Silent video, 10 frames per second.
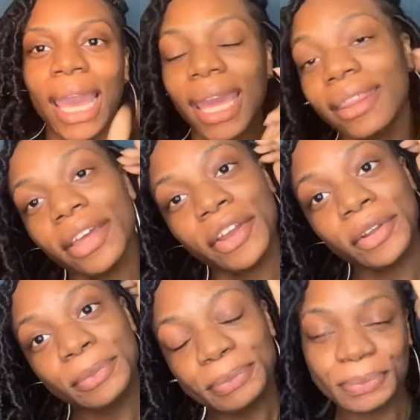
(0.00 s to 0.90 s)
Hey
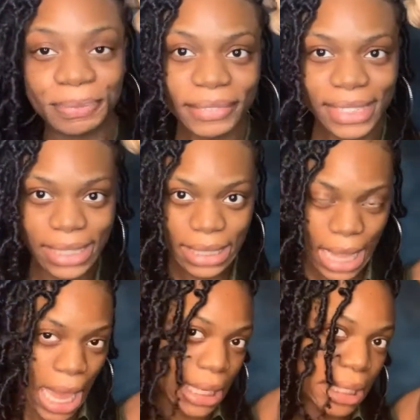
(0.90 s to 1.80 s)
there.
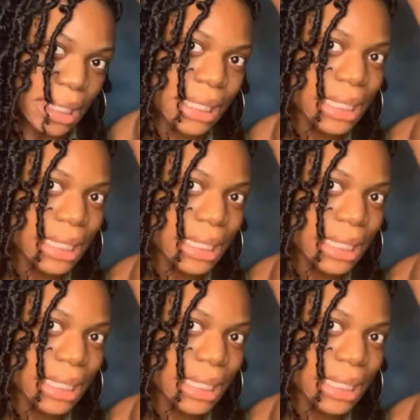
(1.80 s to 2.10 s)
I didn't